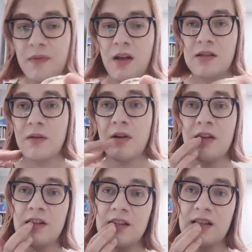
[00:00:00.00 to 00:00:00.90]
So I'm gonna
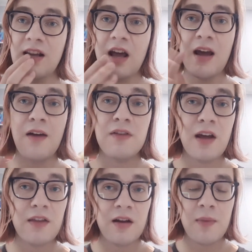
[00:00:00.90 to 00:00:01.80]
test it out. I have
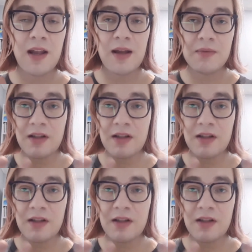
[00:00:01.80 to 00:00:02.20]
nothing on my lips.